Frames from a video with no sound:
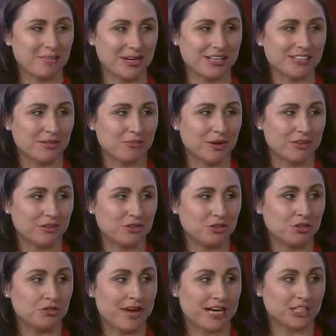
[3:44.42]
it because their brother
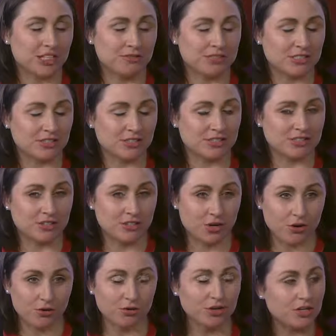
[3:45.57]
Drew actually was a
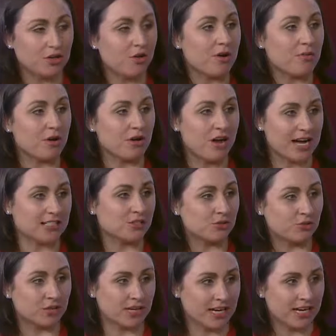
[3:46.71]
totally normal high
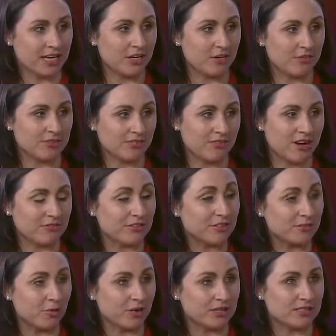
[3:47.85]
school kid who was involved in
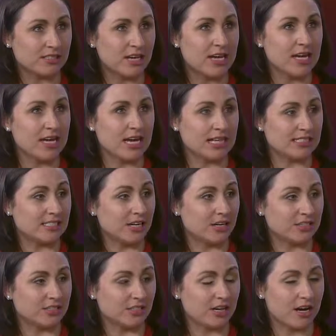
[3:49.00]
sports and
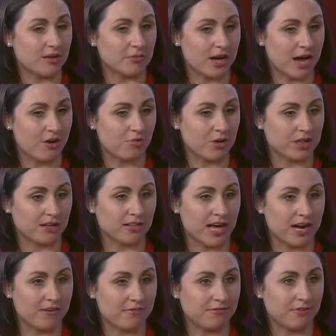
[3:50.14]
started to come down with a
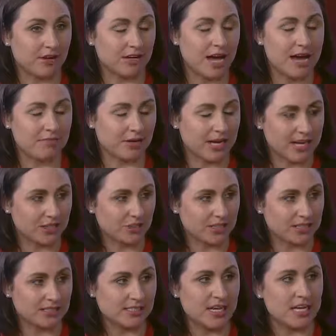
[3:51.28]
lot of
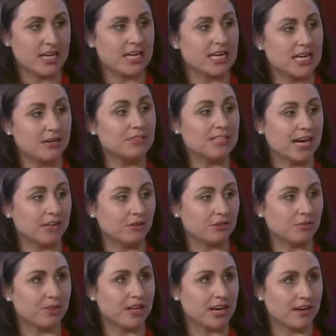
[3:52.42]
complications. He was diagnosed
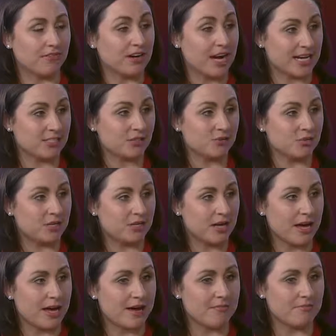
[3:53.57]
with NF in high school.
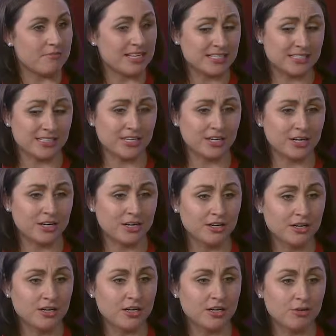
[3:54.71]
Um, this year,
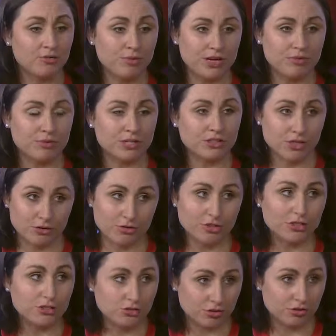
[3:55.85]
we will toast
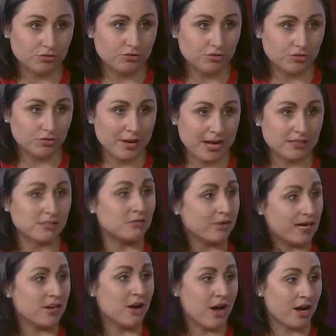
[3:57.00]
to Drew. Drew passed
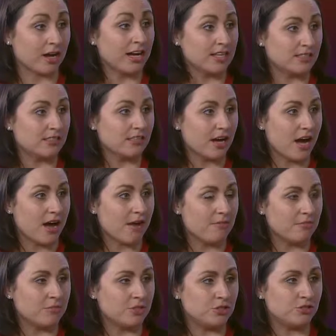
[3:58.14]
away in August
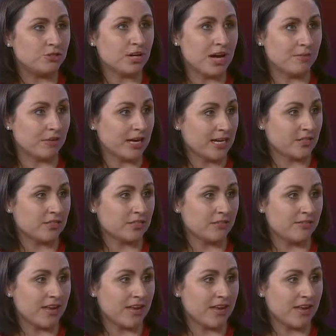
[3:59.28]
um, due to complications